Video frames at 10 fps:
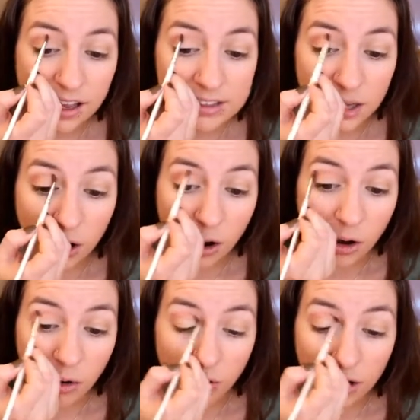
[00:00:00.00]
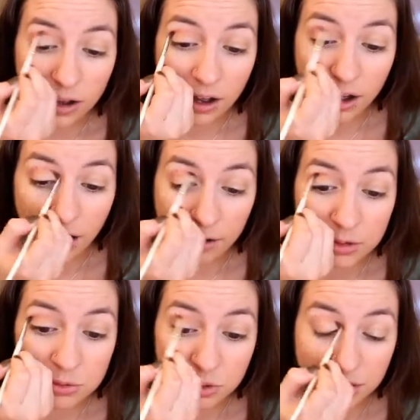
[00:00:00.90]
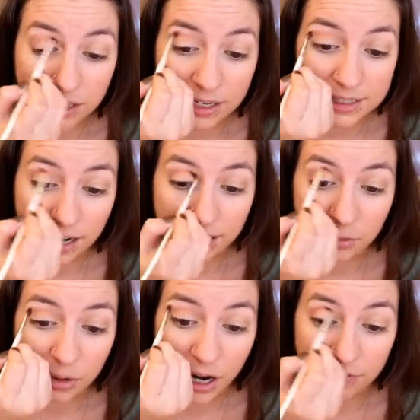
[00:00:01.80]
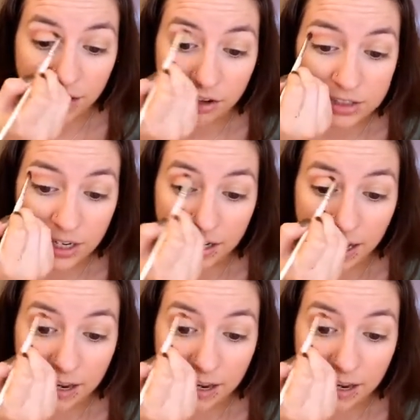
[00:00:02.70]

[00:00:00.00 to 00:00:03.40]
So I was really excited when I found it,